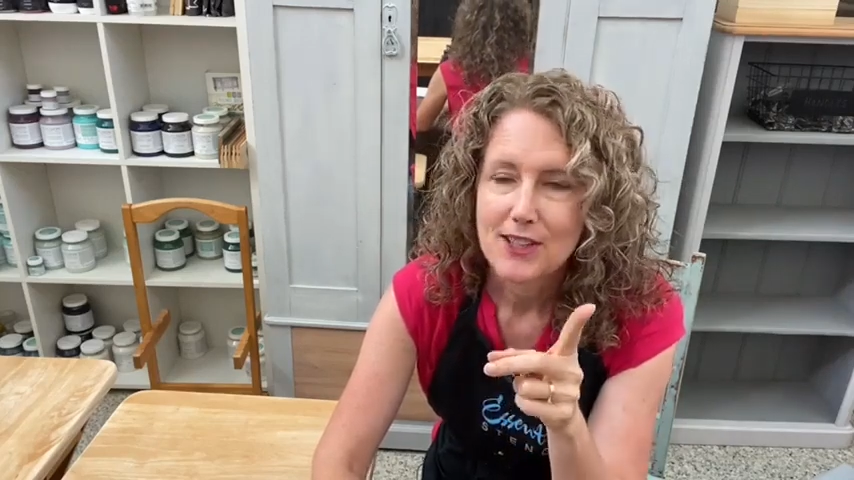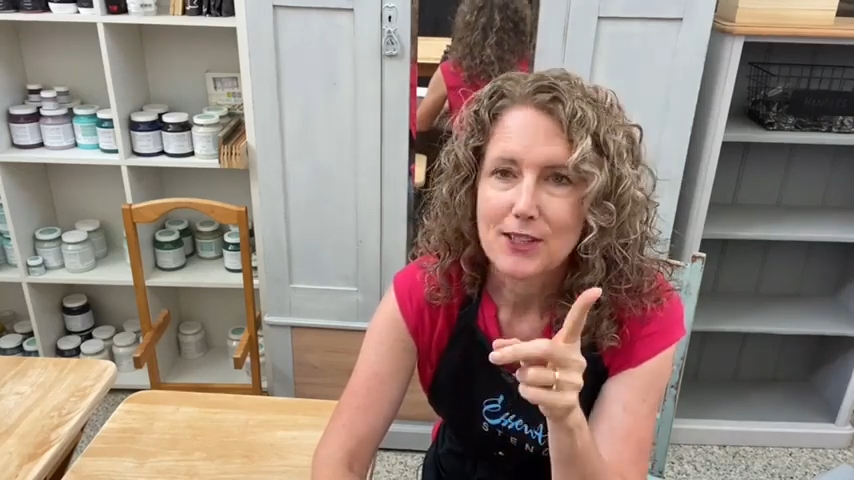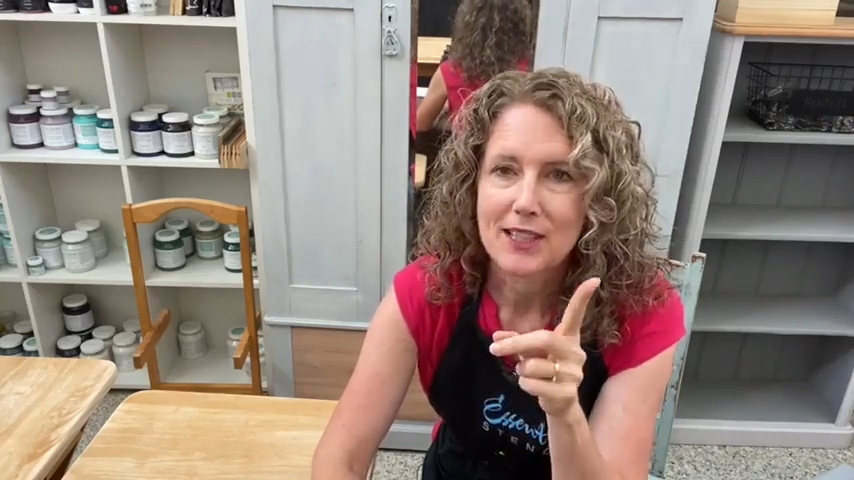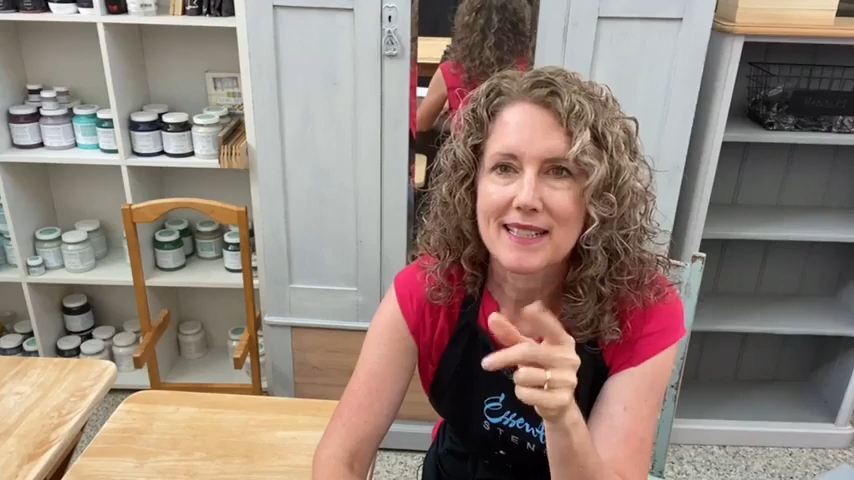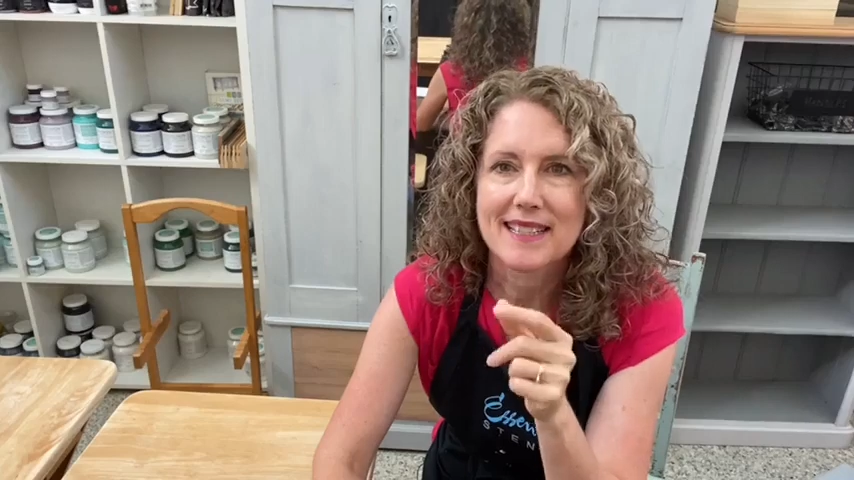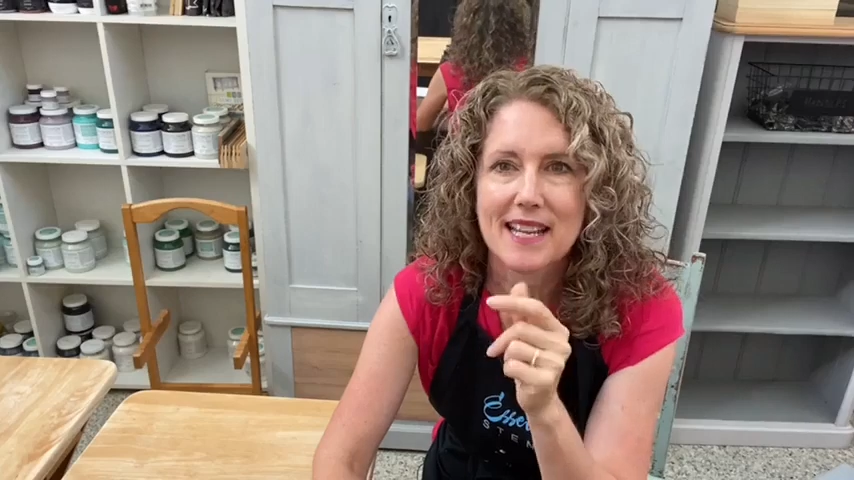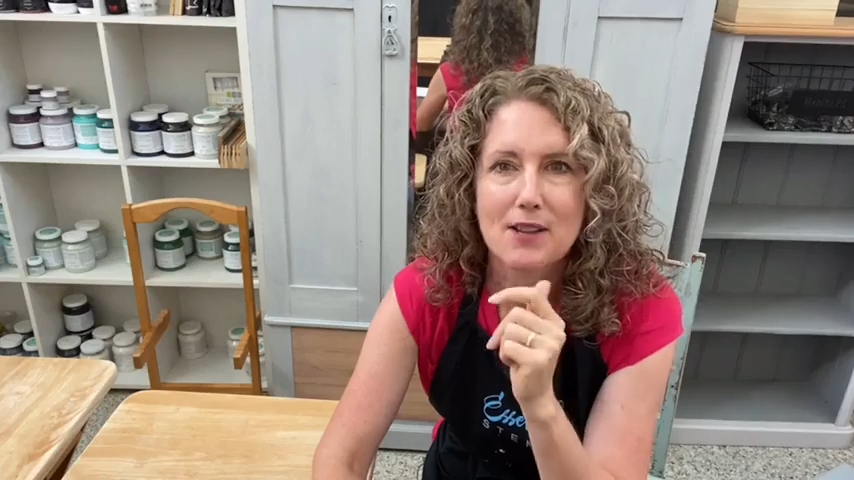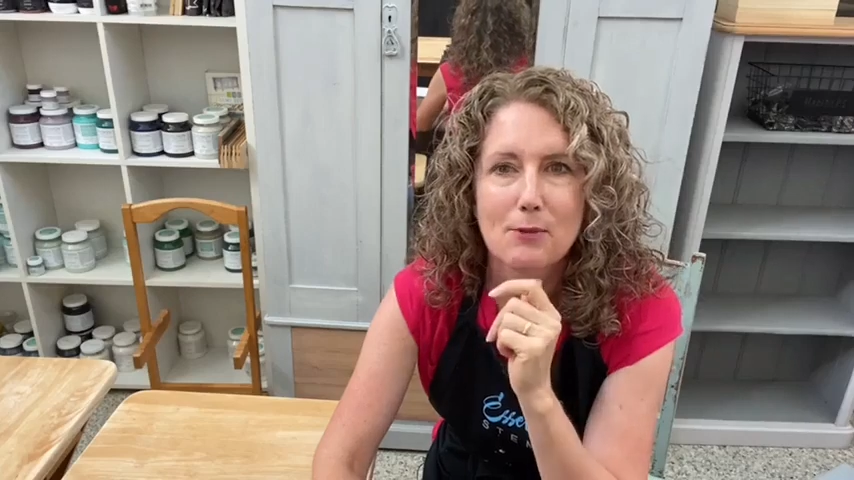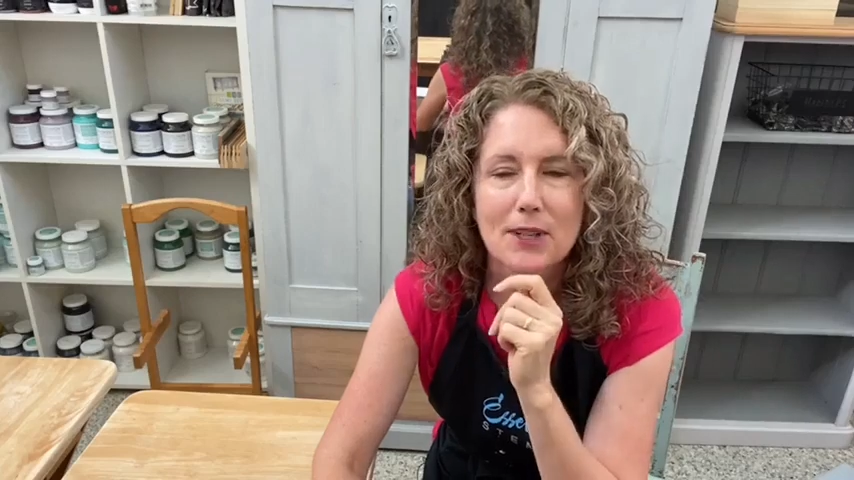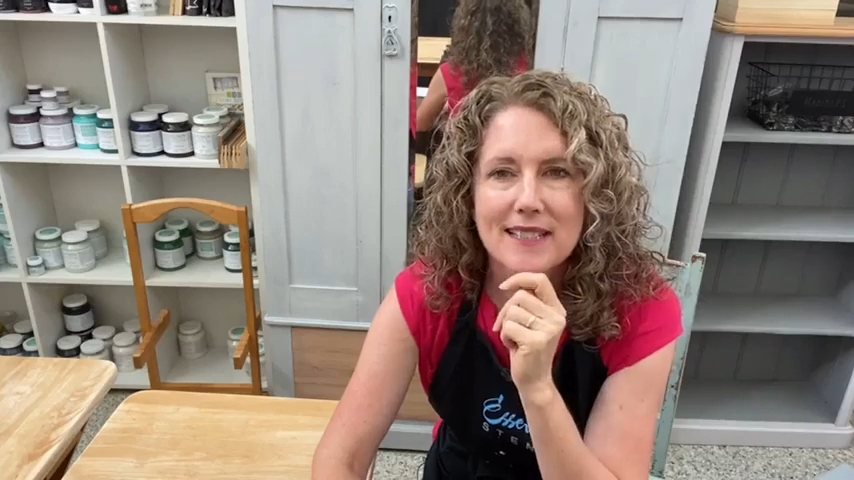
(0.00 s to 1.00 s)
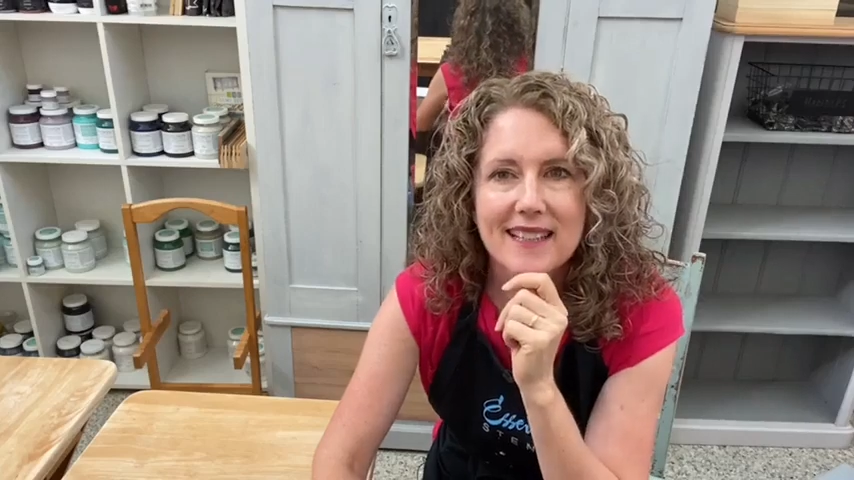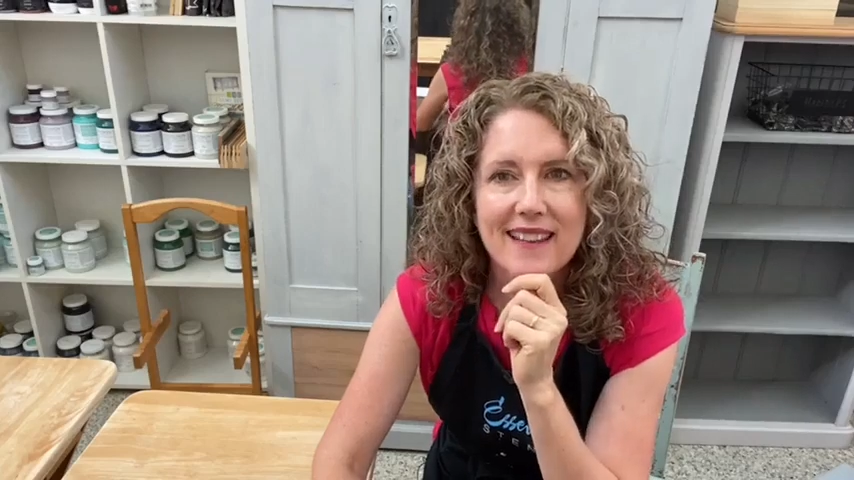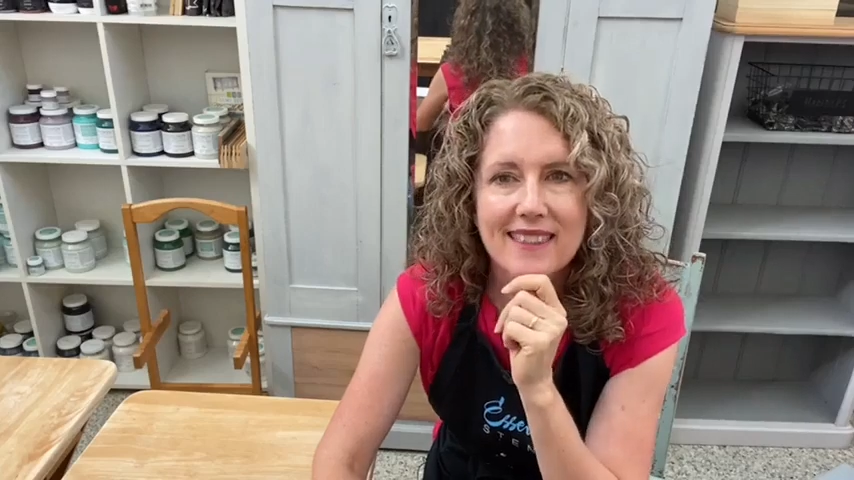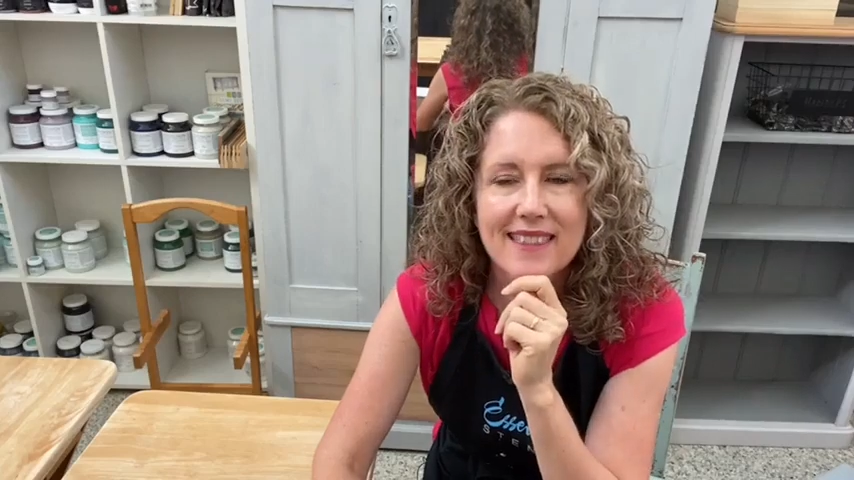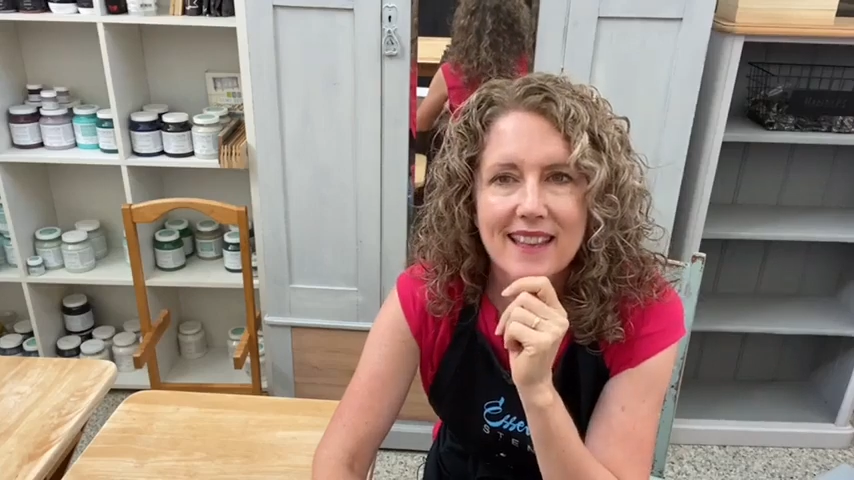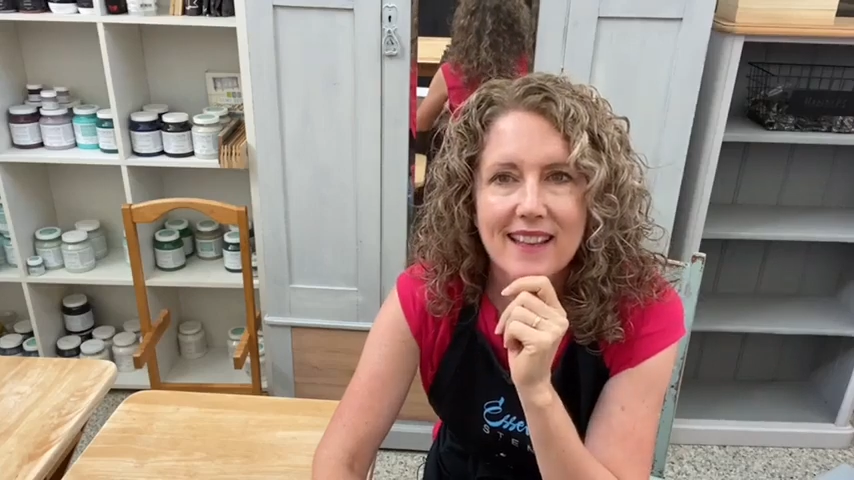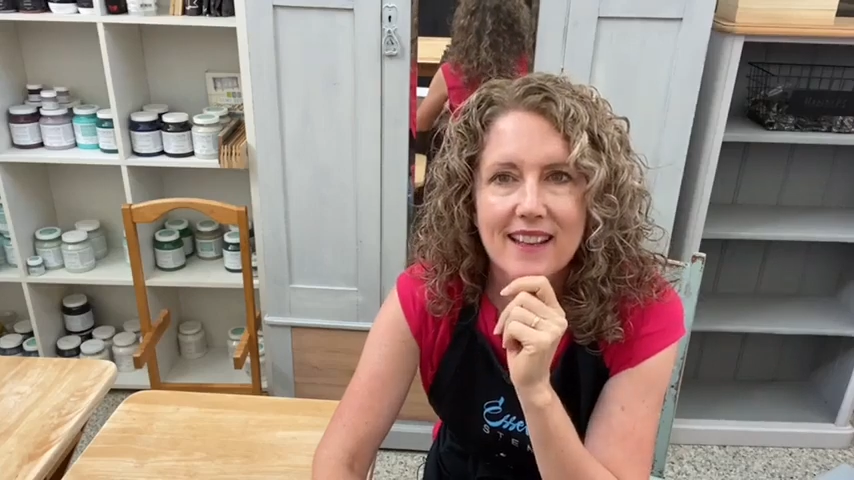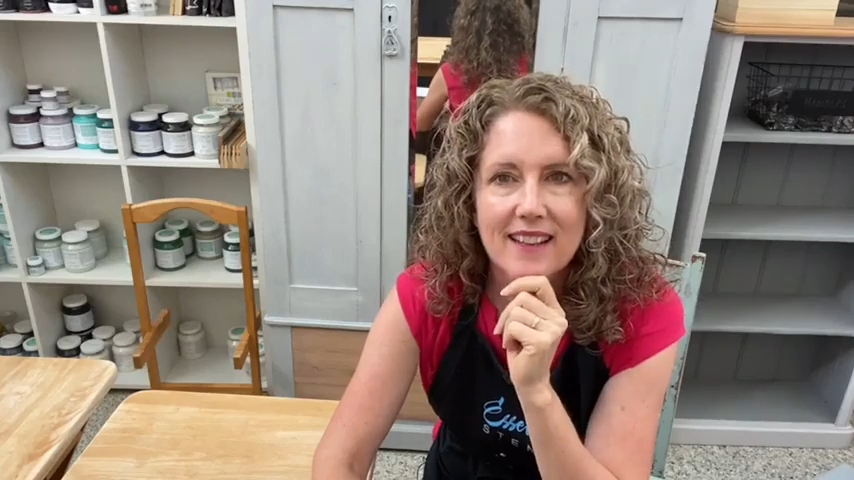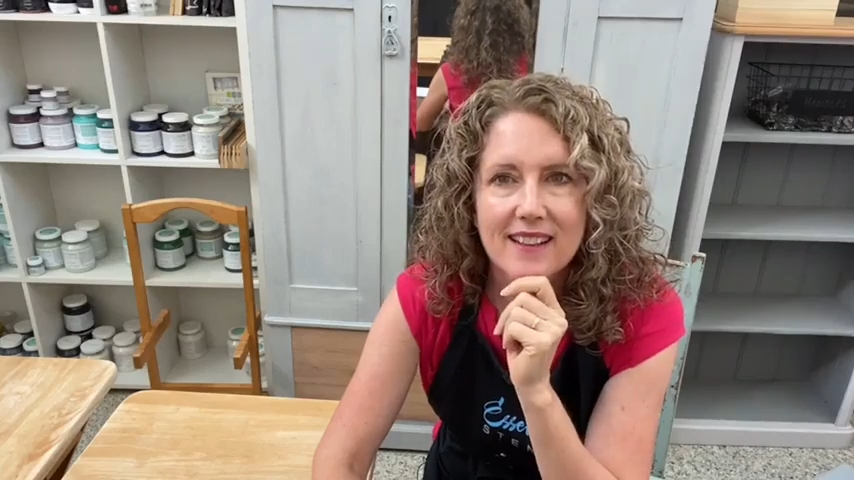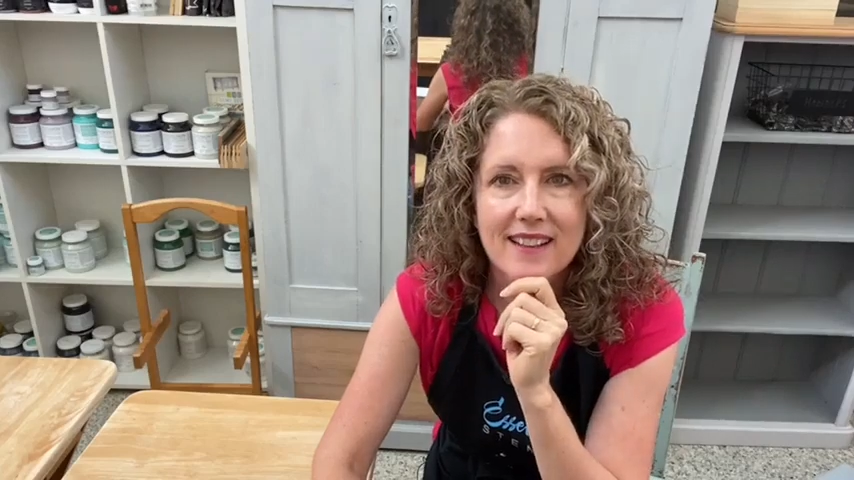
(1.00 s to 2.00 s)
You can see what's in
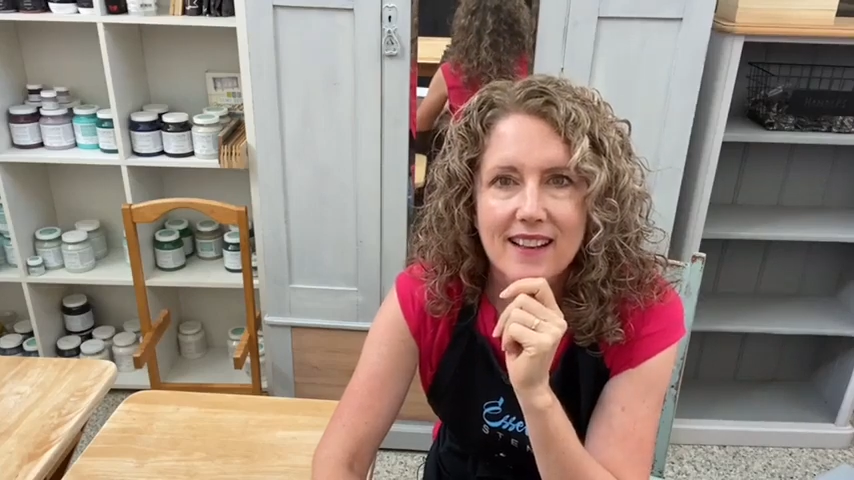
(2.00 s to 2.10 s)
there,